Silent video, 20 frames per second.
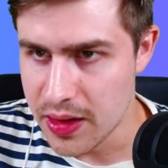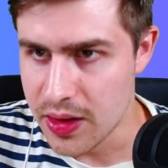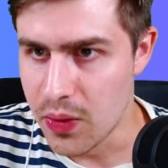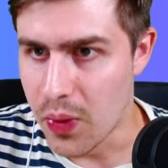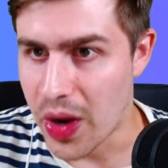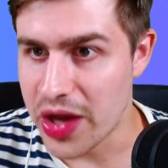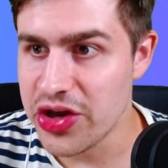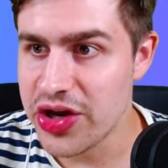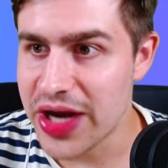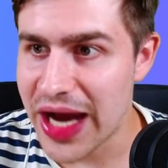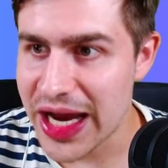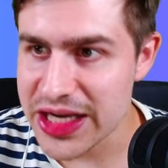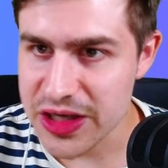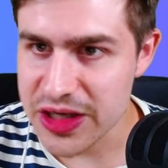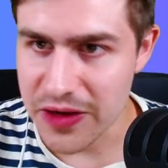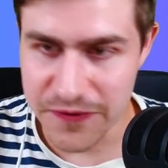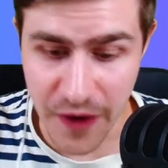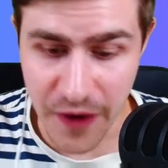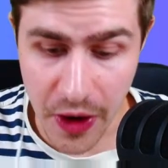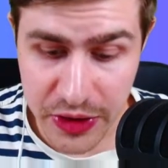While you guys are
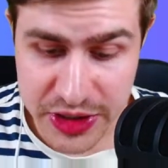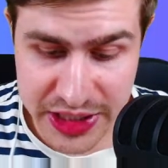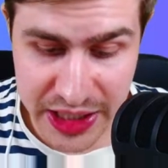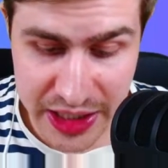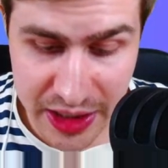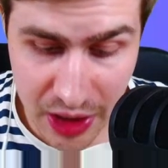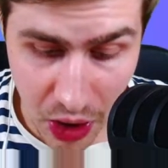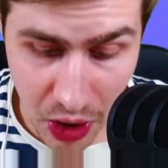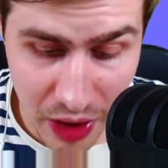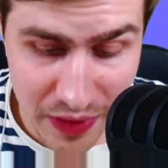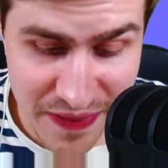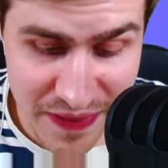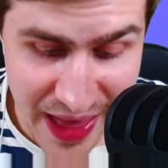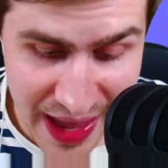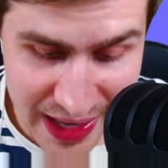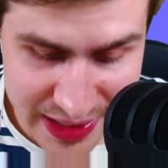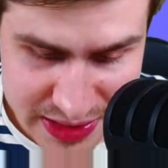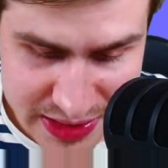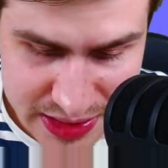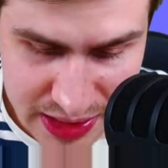voting on
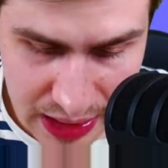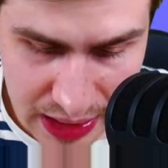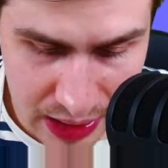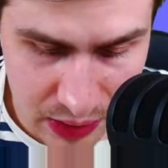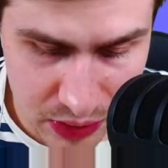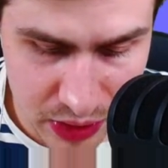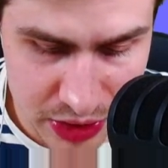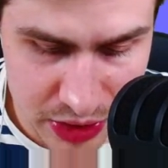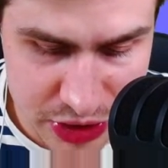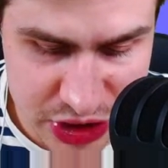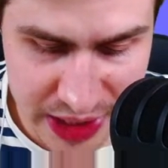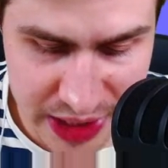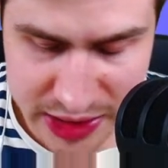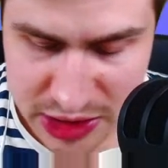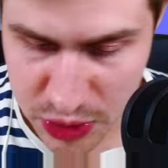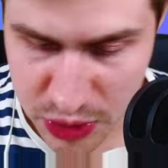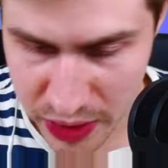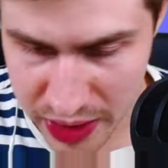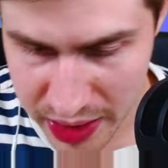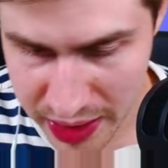that, I'll go check
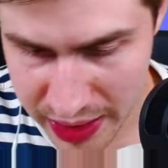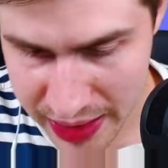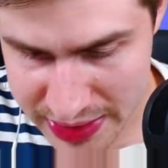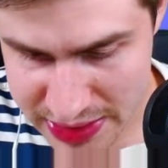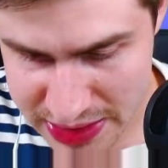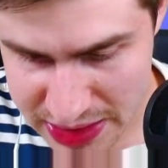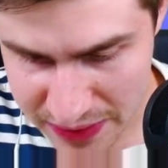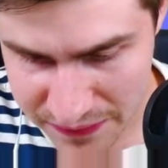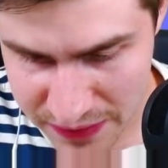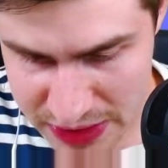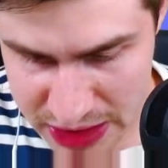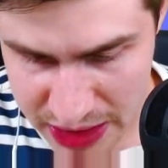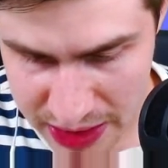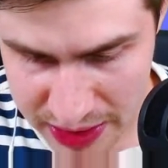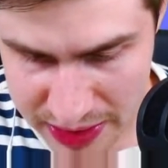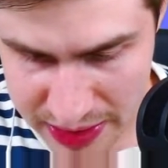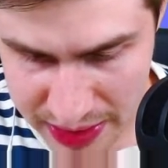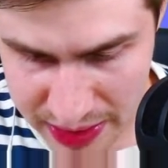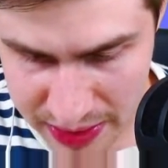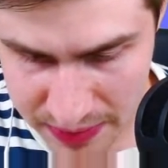Twitter and see if there's
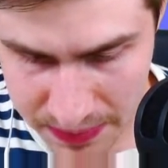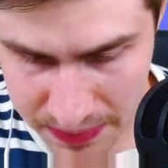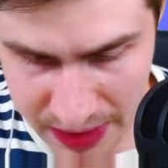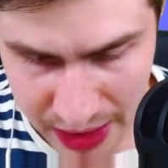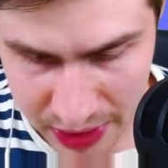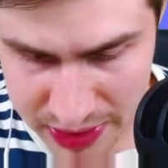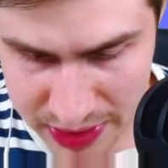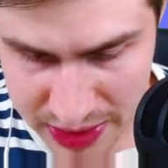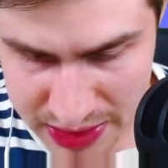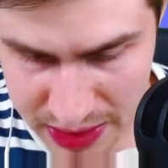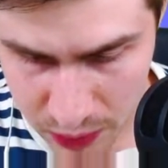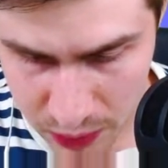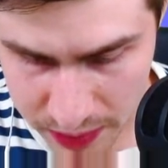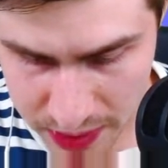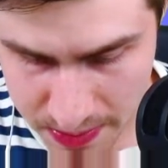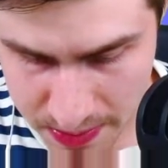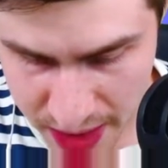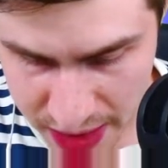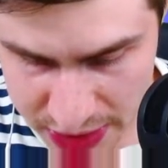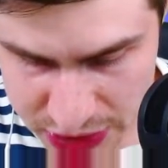anything, but I don't think there will be
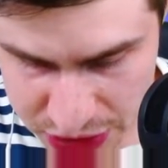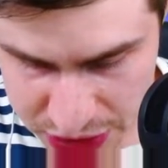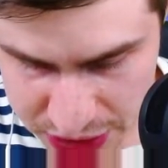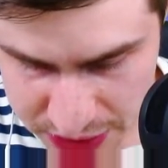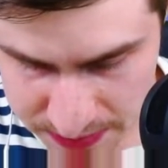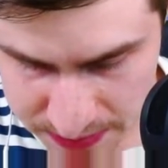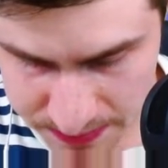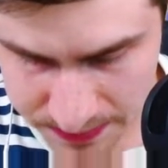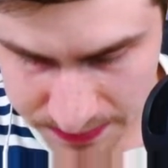much.